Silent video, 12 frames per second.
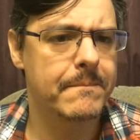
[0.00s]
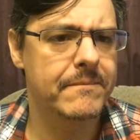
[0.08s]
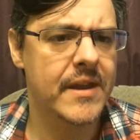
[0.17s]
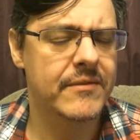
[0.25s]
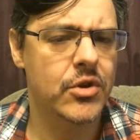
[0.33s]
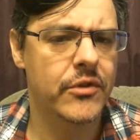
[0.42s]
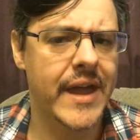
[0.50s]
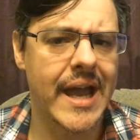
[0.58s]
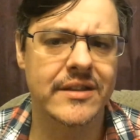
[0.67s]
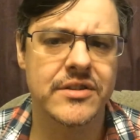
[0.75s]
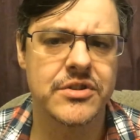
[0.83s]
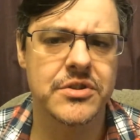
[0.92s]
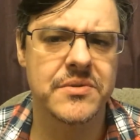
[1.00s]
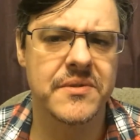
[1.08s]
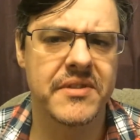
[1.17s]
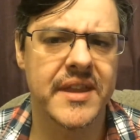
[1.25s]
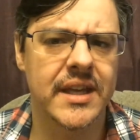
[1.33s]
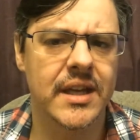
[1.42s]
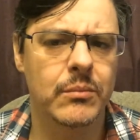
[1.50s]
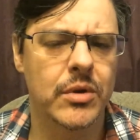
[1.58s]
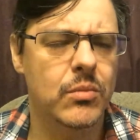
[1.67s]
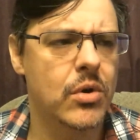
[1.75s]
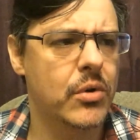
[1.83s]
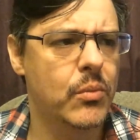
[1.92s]
they've got the attitude of thinking,
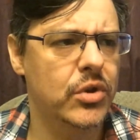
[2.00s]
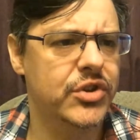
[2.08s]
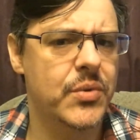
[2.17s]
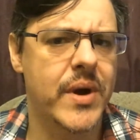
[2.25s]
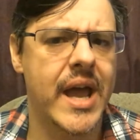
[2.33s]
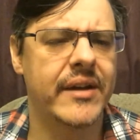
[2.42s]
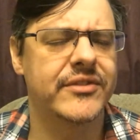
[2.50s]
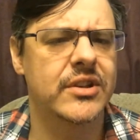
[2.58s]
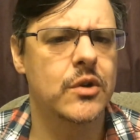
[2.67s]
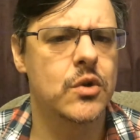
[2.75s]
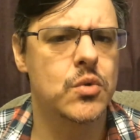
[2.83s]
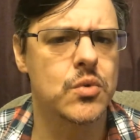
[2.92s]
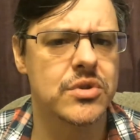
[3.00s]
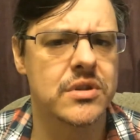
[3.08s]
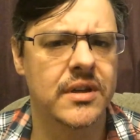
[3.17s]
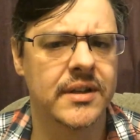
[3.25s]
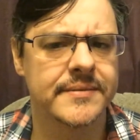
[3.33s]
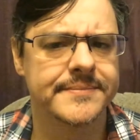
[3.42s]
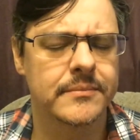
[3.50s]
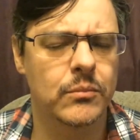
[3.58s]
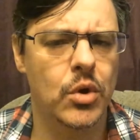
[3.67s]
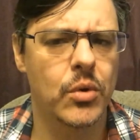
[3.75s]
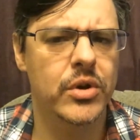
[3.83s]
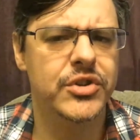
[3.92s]
well, what do I have to lose?
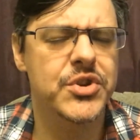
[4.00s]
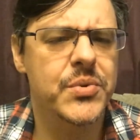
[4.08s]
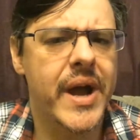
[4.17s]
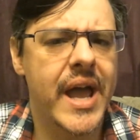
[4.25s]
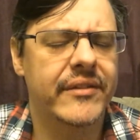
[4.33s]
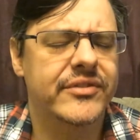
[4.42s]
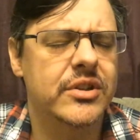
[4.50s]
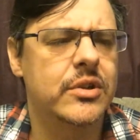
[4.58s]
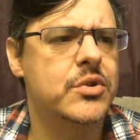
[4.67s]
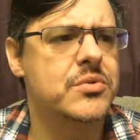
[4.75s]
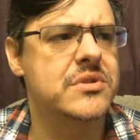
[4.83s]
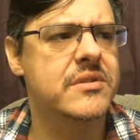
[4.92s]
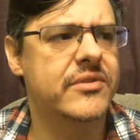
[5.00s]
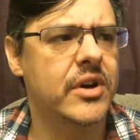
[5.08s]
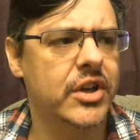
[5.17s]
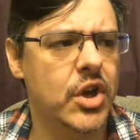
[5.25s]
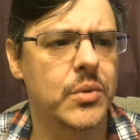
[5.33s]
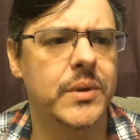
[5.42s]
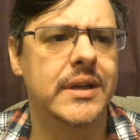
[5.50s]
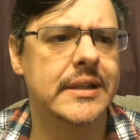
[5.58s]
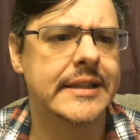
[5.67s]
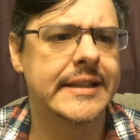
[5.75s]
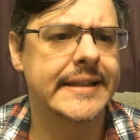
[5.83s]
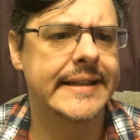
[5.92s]
What do I have to lose if I go in
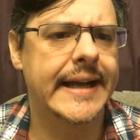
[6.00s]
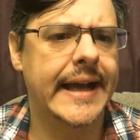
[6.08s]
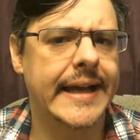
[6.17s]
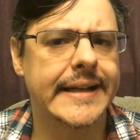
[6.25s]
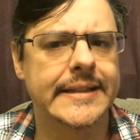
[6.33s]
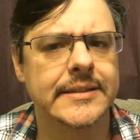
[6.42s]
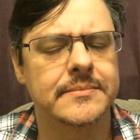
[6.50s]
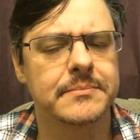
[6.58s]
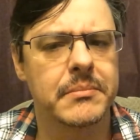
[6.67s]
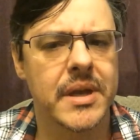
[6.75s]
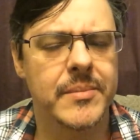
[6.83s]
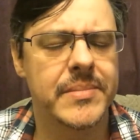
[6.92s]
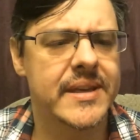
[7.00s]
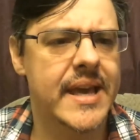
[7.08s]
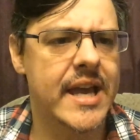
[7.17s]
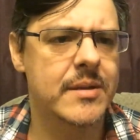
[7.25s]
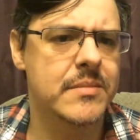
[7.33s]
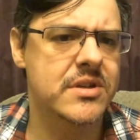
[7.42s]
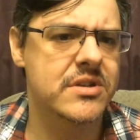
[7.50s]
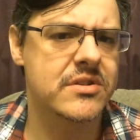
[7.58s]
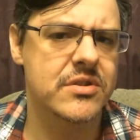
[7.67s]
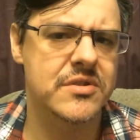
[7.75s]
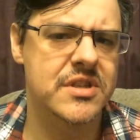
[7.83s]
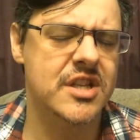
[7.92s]
and maybe Hamish
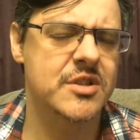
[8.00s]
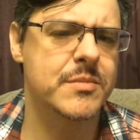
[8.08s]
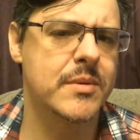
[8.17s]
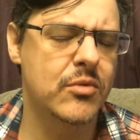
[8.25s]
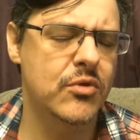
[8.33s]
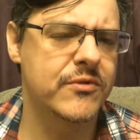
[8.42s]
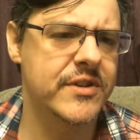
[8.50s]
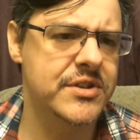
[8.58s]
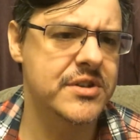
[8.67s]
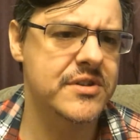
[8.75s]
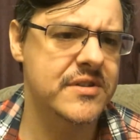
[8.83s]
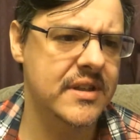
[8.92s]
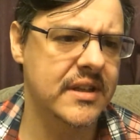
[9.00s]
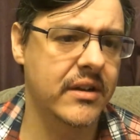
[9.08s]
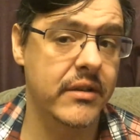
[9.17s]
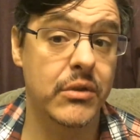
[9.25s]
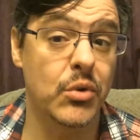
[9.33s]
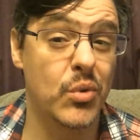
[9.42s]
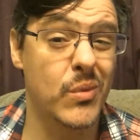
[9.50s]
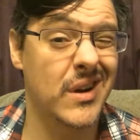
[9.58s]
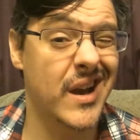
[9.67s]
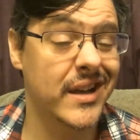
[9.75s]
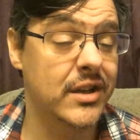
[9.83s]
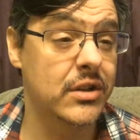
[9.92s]
turns out to be more vicious than I thought? Well,
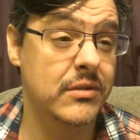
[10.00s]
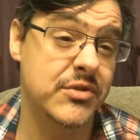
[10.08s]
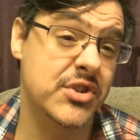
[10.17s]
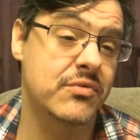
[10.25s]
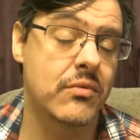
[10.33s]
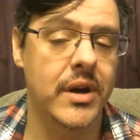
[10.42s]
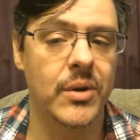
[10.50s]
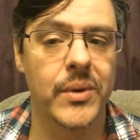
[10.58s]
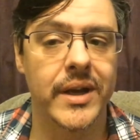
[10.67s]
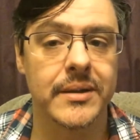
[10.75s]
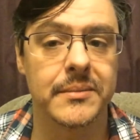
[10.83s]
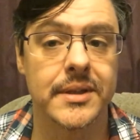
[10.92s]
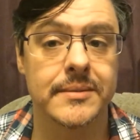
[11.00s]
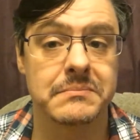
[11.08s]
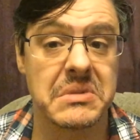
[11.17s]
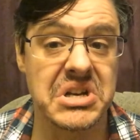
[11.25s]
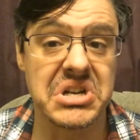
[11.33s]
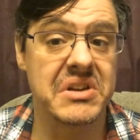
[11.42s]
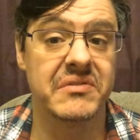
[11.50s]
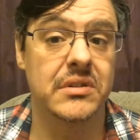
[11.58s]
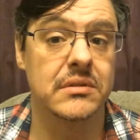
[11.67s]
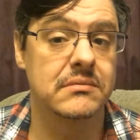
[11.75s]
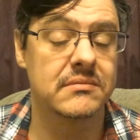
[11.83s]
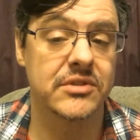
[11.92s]
I could have just run away, right, and
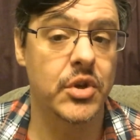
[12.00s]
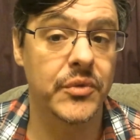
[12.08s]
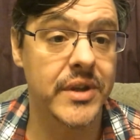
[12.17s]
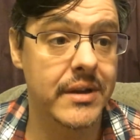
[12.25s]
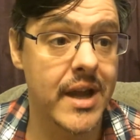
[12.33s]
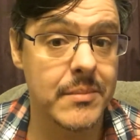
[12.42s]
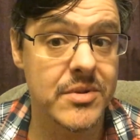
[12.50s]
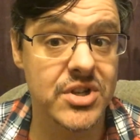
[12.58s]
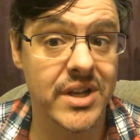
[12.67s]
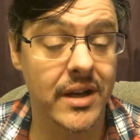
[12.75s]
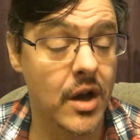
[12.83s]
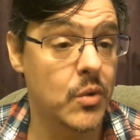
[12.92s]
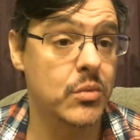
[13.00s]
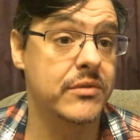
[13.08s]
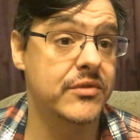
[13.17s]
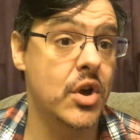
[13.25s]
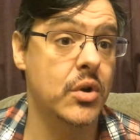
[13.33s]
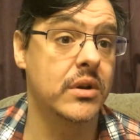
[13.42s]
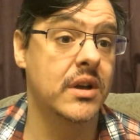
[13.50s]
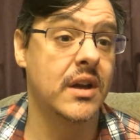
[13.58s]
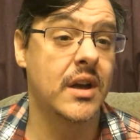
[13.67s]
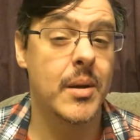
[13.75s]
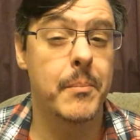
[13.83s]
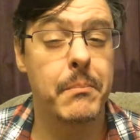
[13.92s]
never gone near Hamish again. I would have known.
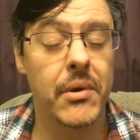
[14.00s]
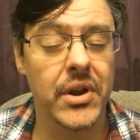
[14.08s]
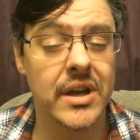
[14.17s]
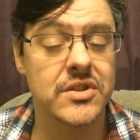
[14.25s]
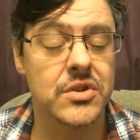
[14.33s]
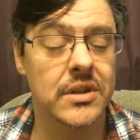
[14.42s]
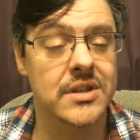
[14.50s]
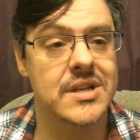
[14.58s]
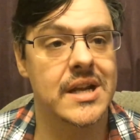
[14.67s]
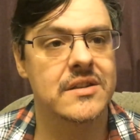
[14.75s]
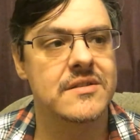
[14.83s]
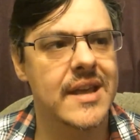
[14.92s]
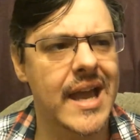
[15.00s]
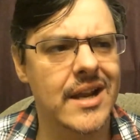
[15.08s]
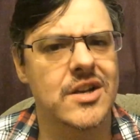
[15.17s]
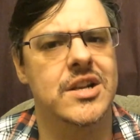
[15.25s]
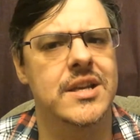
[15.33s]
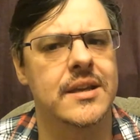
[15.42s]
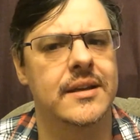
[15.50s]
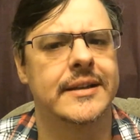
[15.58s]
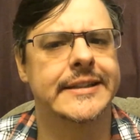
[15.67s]
But I took the chance that actually